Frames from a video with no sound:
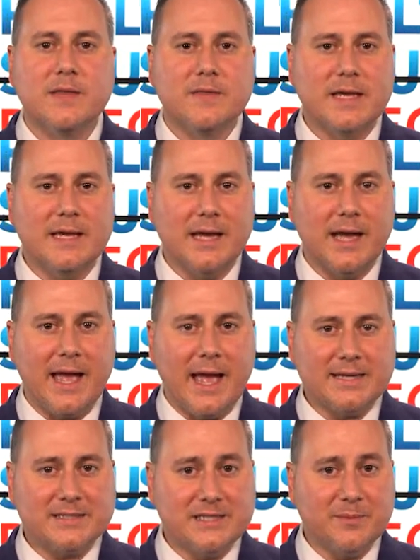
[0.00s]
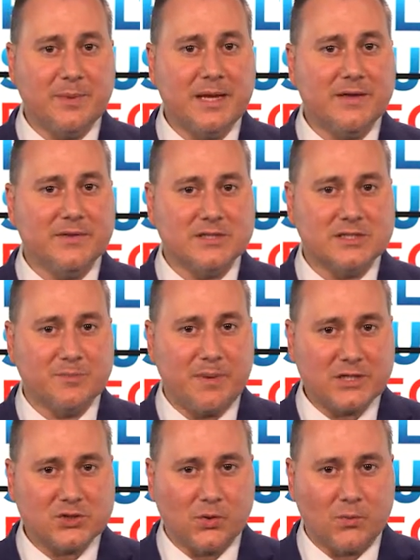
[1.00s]
the SEP, the
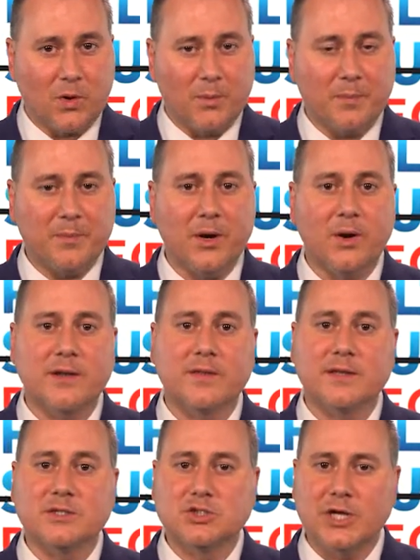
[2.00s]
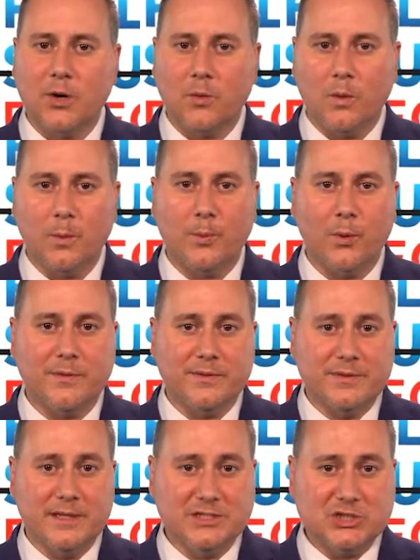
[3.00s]
special enrollment period, and the general enrollment
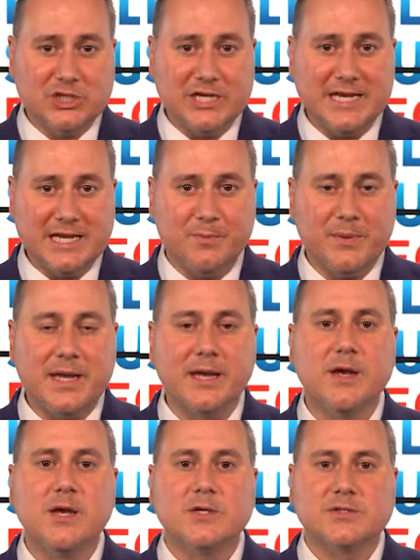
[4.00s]
period, the GEP.